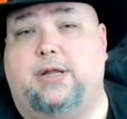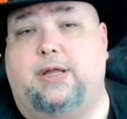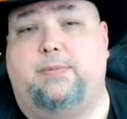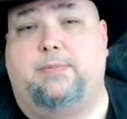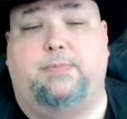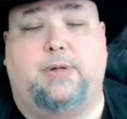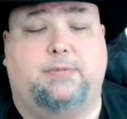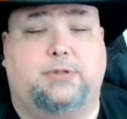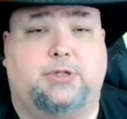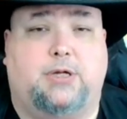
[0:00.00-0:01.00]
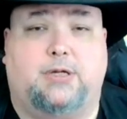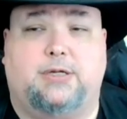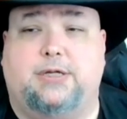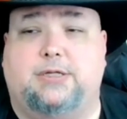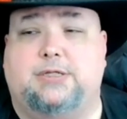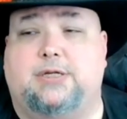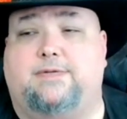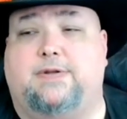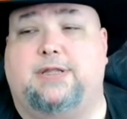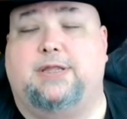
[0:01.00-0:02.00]
and published content and
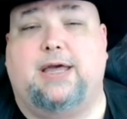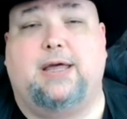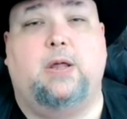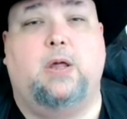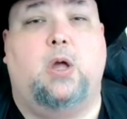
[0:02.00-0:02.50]
stuff like that,